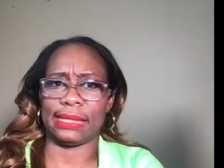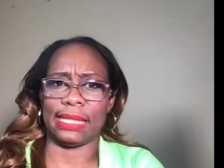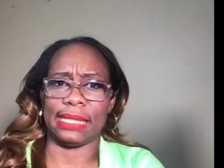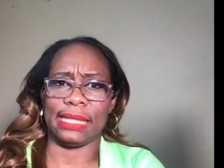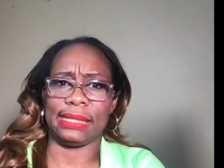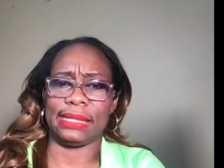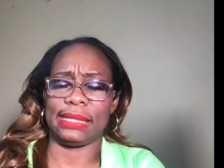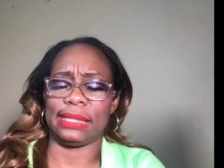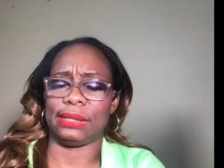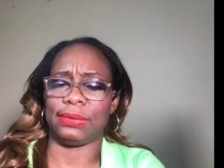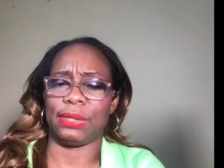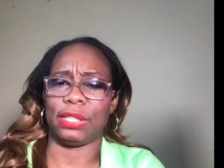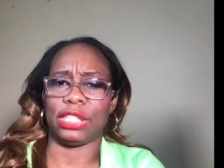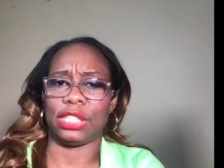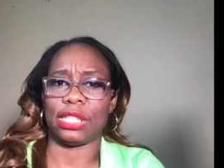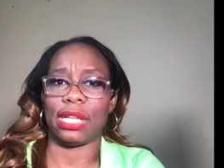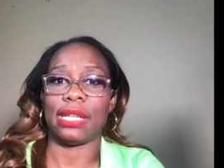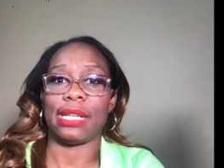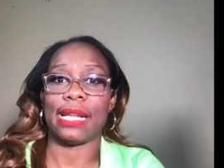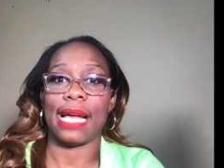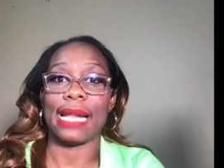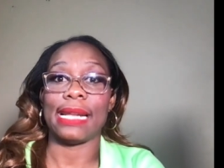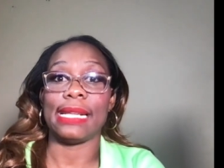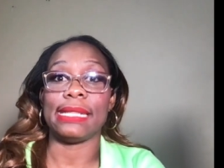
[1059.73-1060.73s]
And this is our
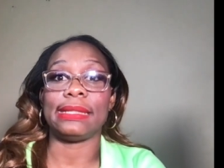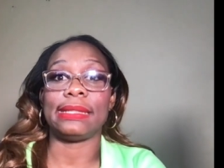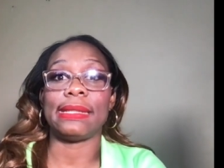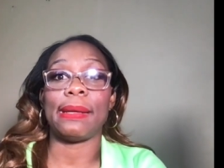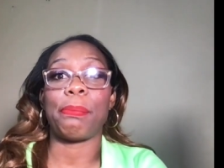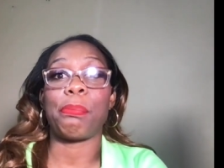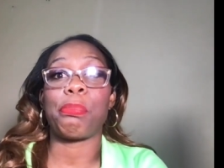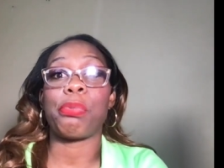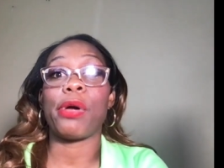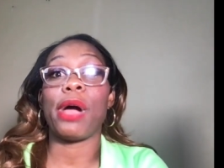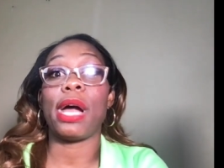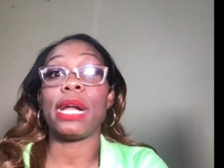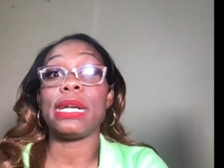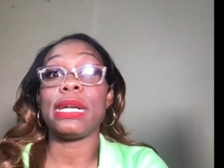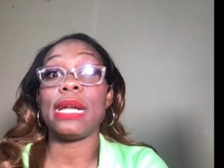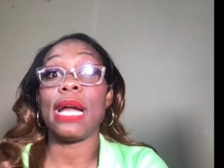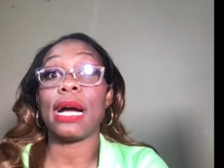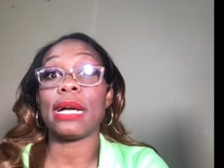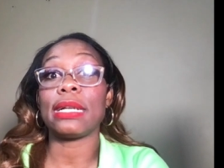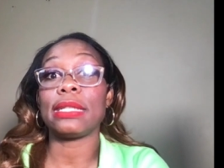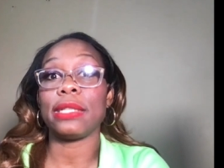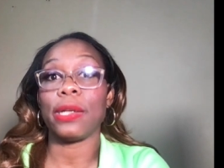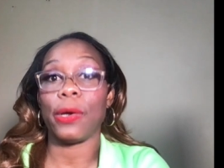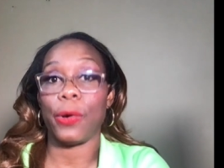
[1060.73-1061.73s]
job. That is the
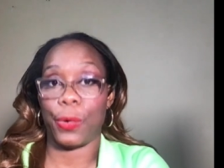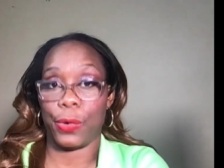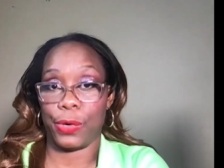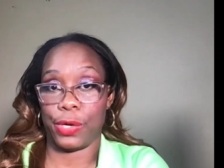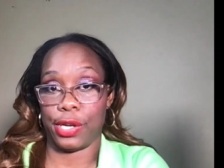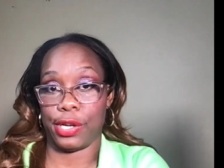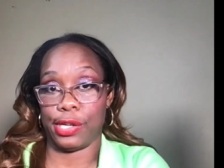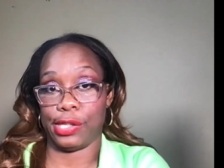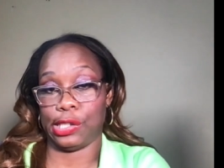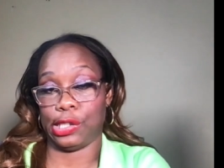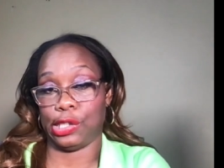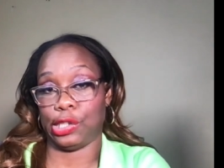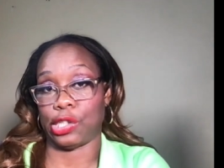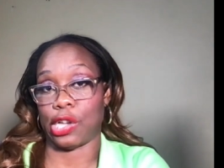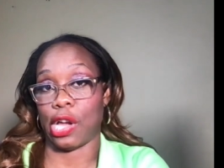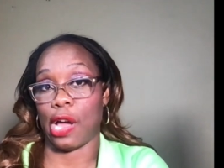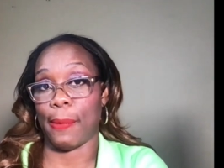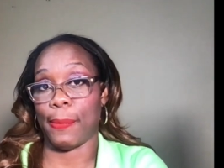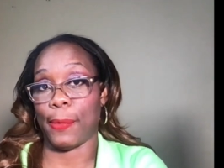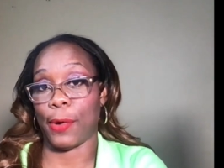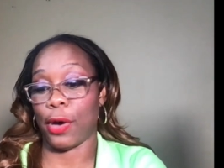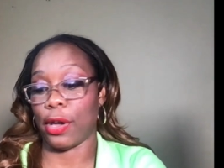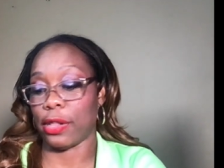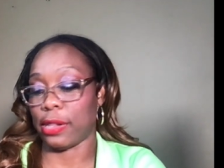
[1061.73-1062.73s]
product owner's
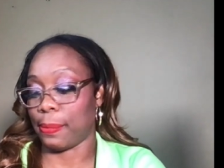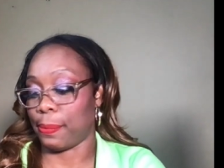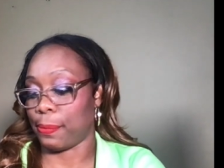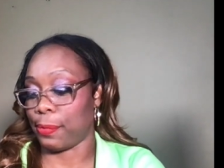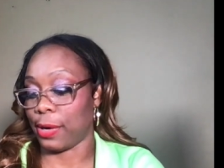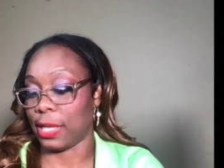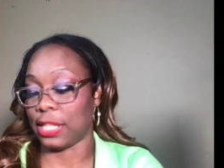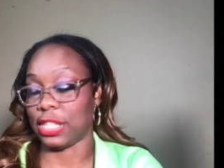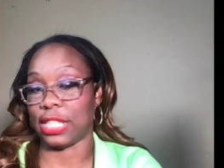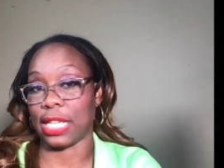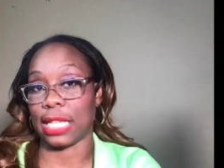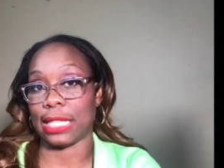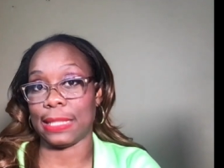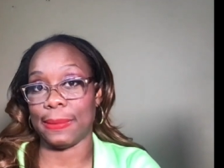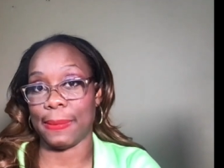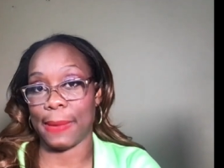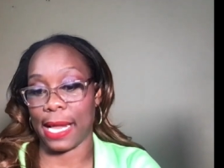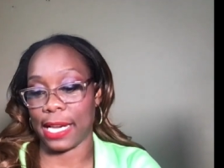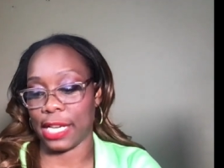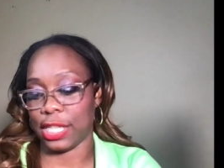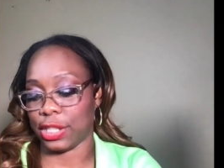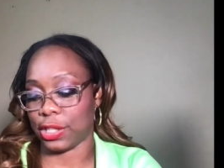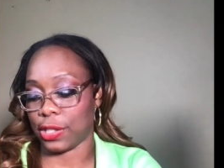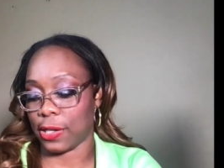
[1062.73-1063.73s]
job or the project
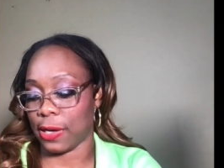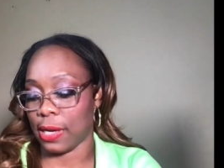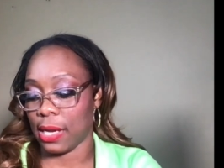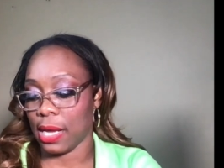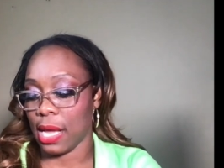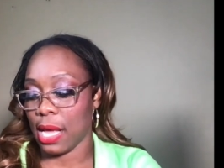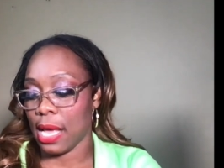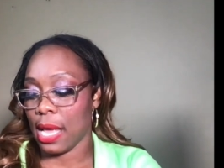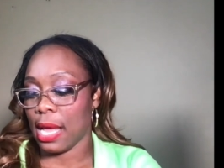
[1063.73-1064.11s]
manager.